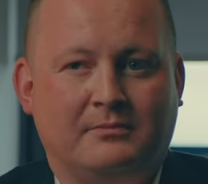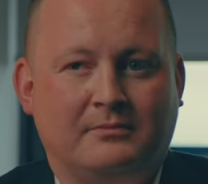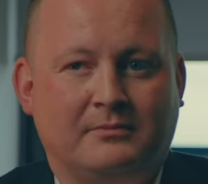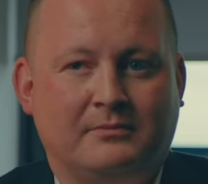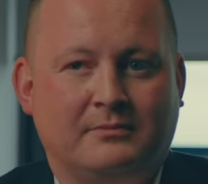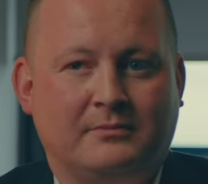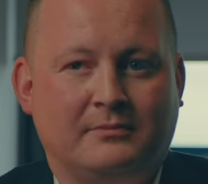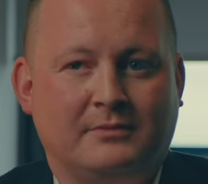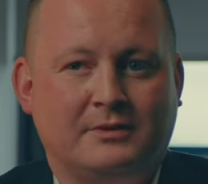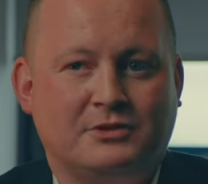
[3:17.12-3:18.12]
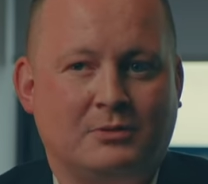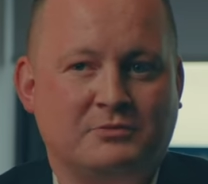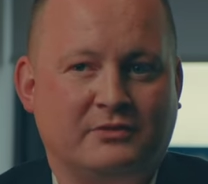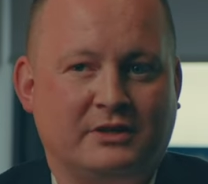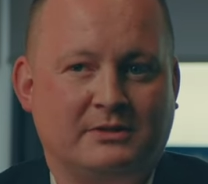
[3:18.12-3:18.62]
In
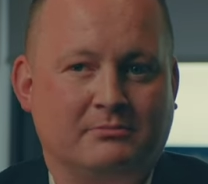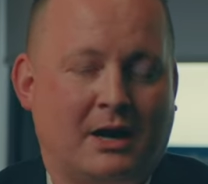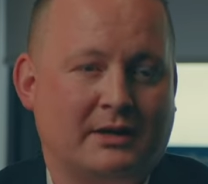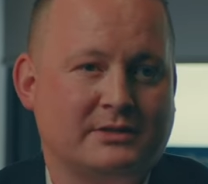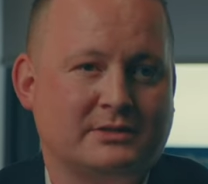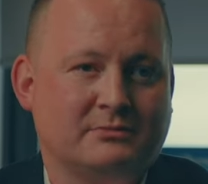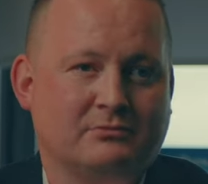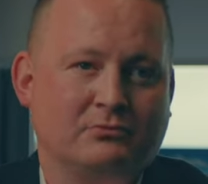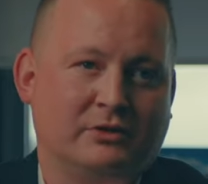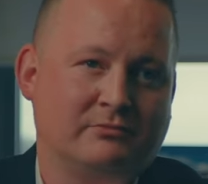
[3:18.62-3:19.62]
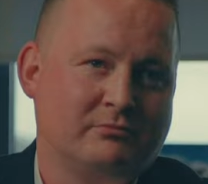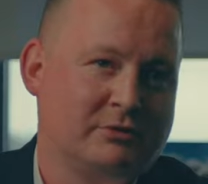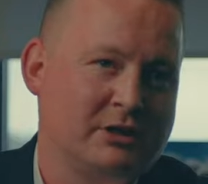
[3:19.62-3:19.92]
terms of the Macs, we